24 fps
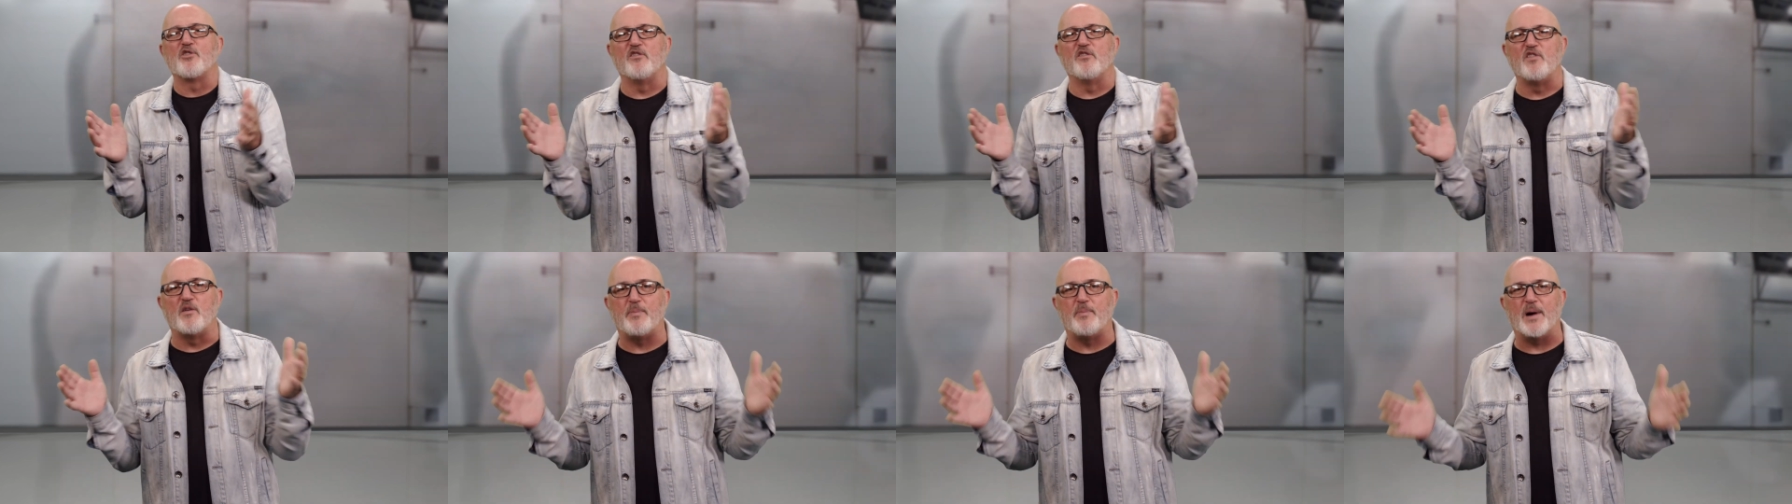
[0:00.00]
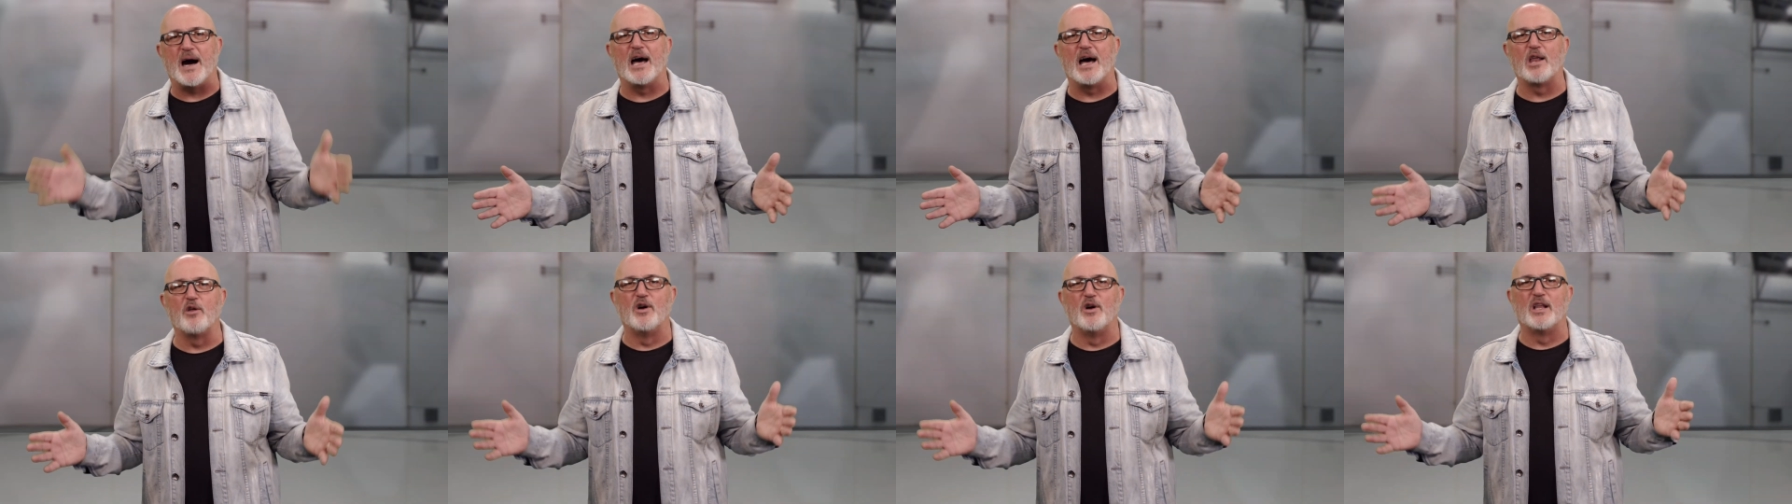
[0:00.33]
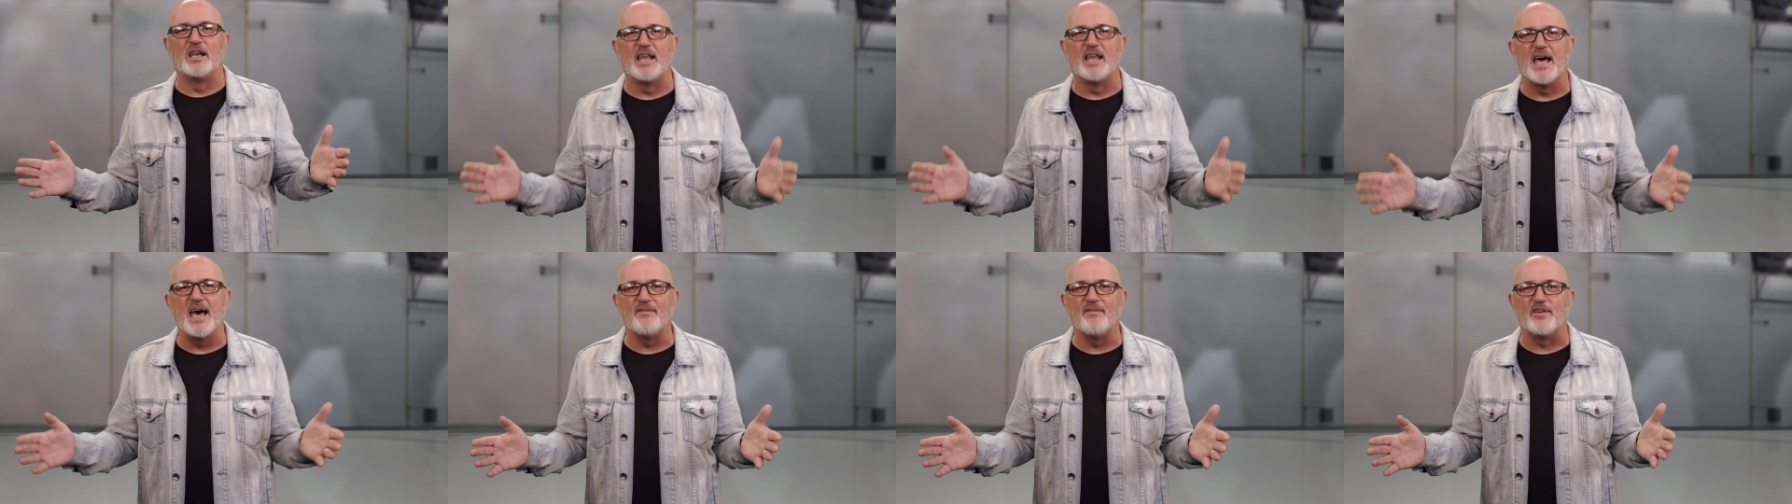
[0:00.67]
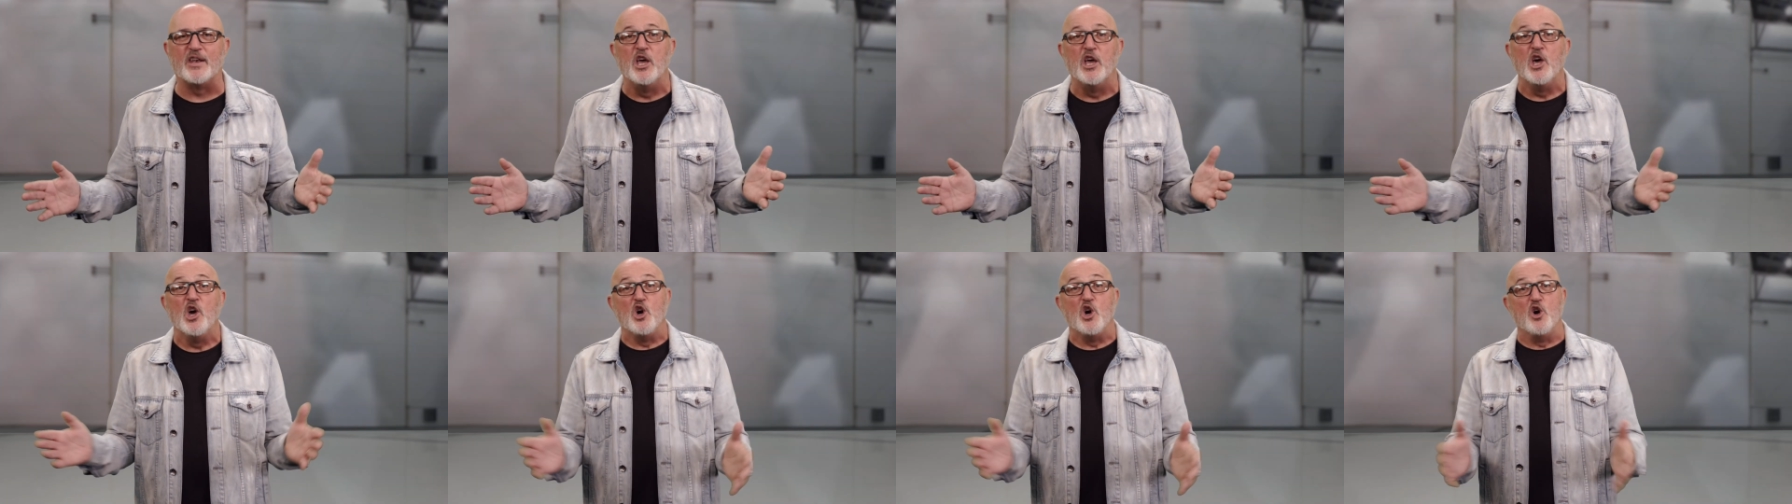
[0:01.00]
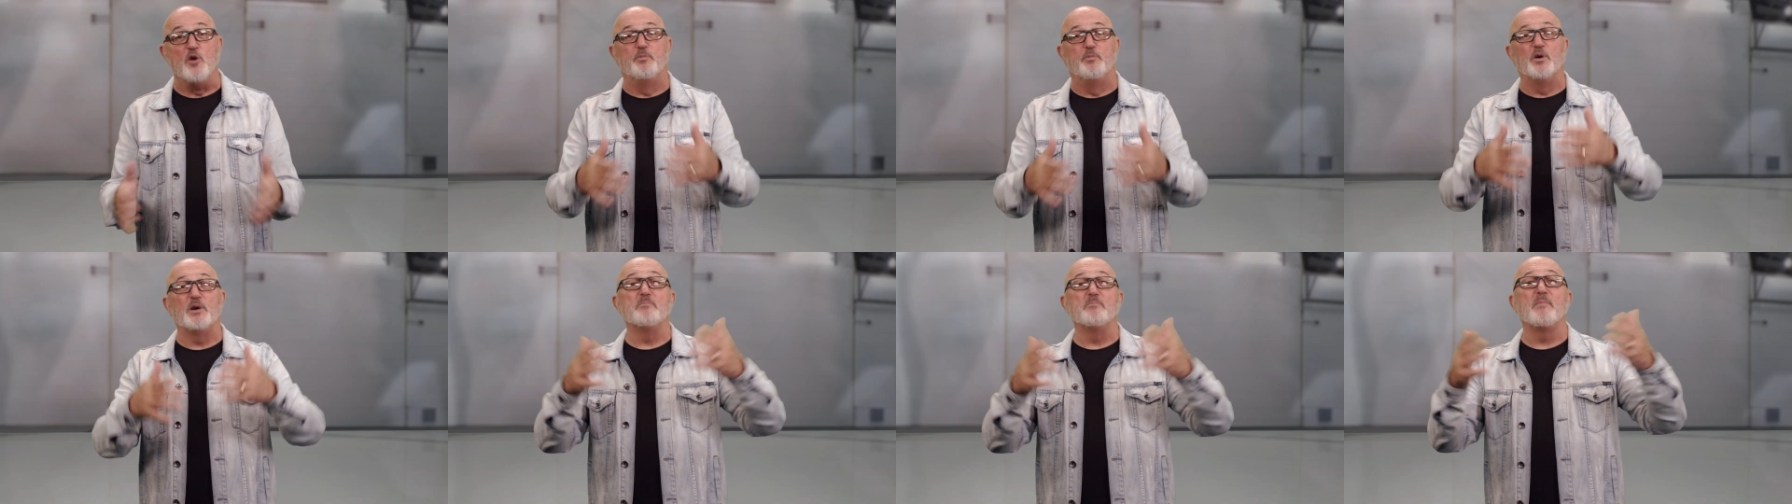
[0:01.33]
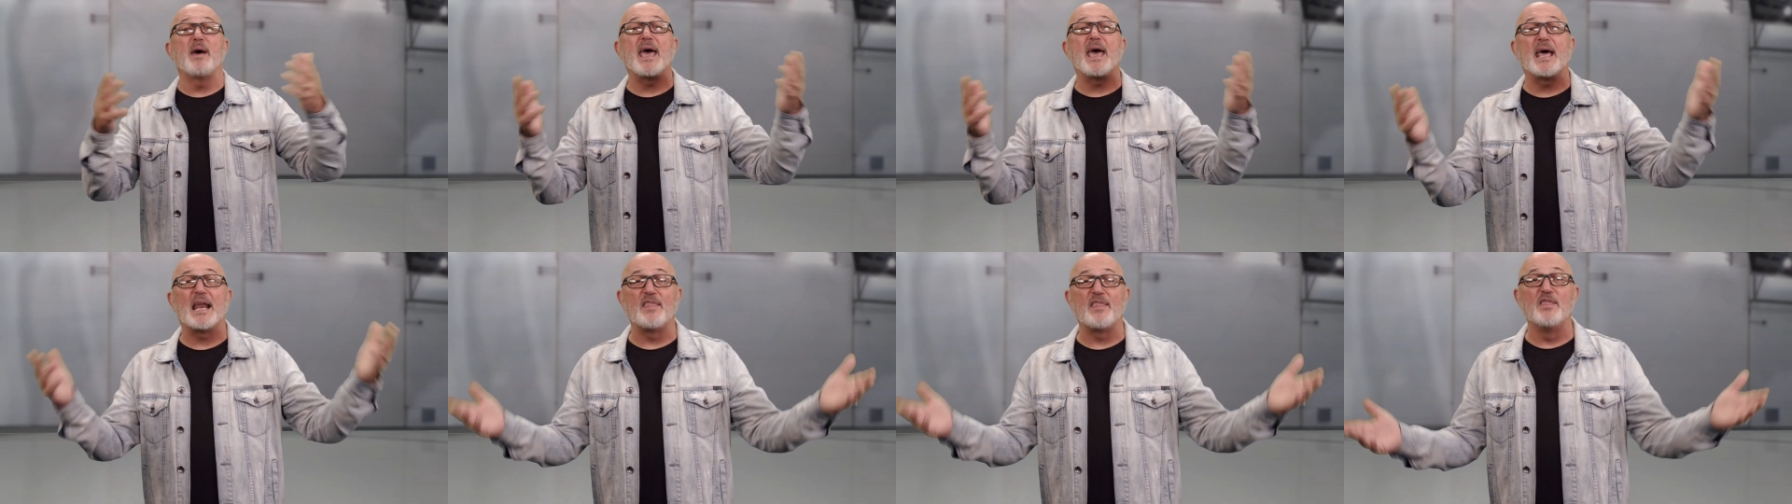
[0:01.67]
of Apollo 11, who put
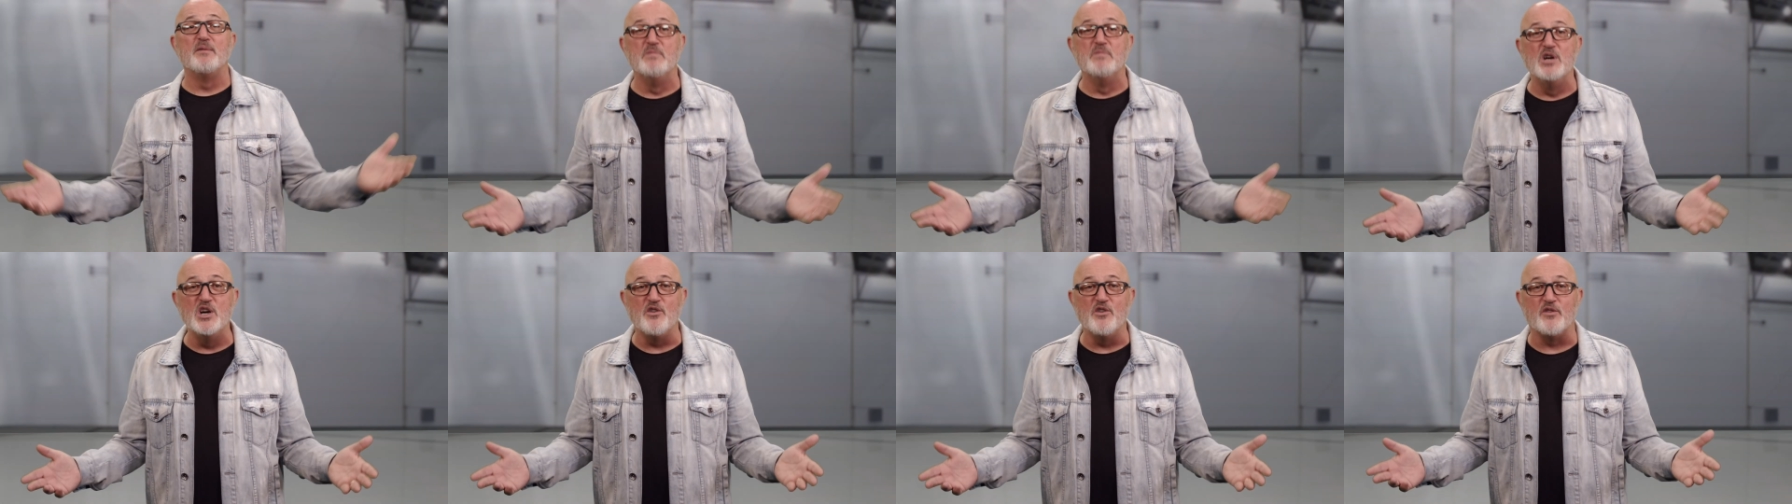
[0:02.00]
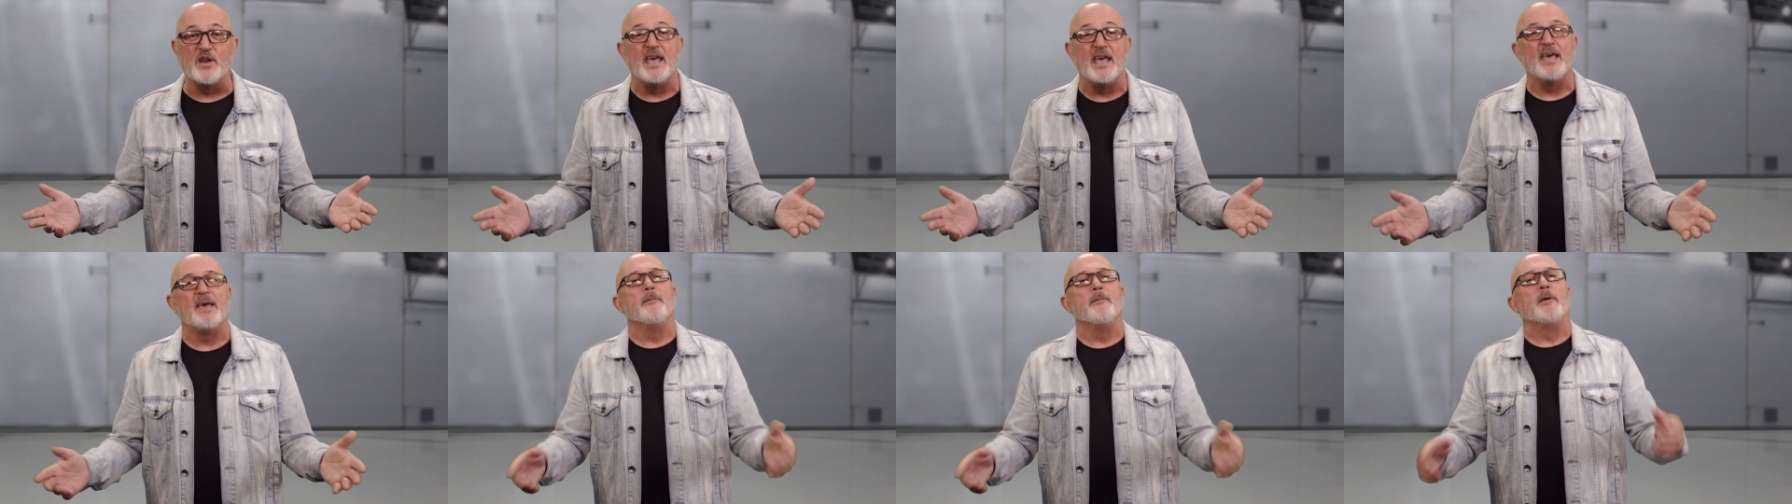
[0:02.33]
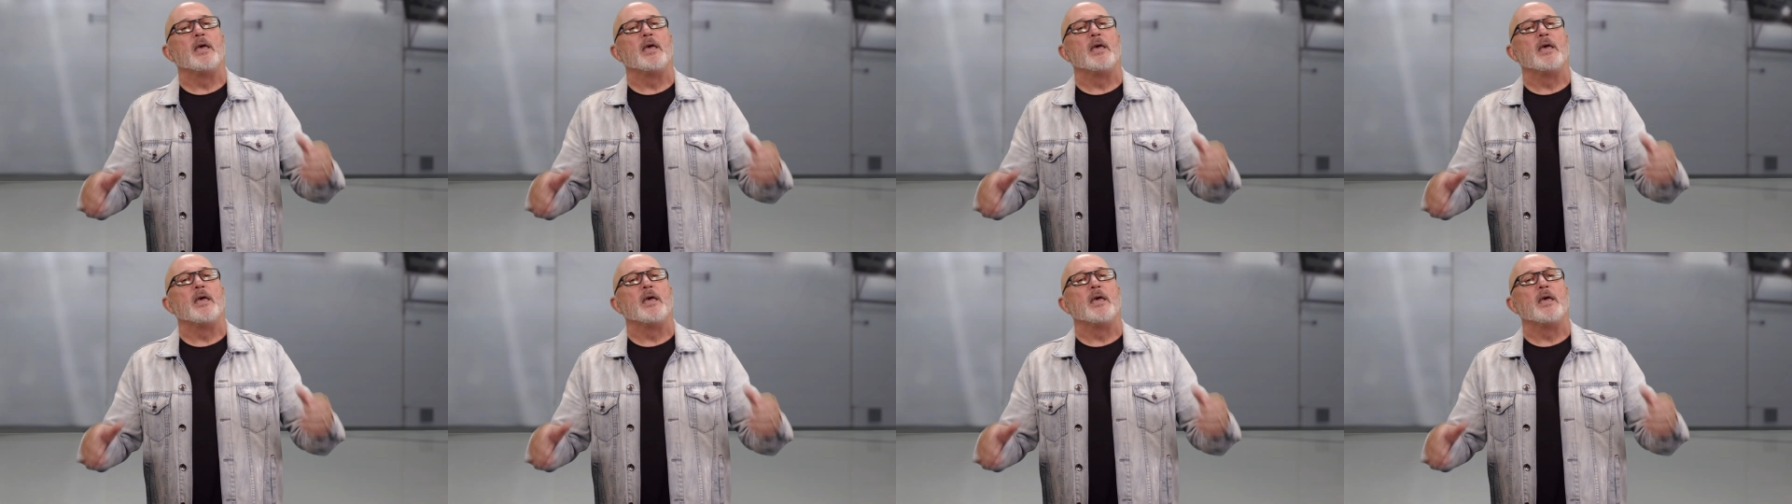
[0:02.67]
man on the moon?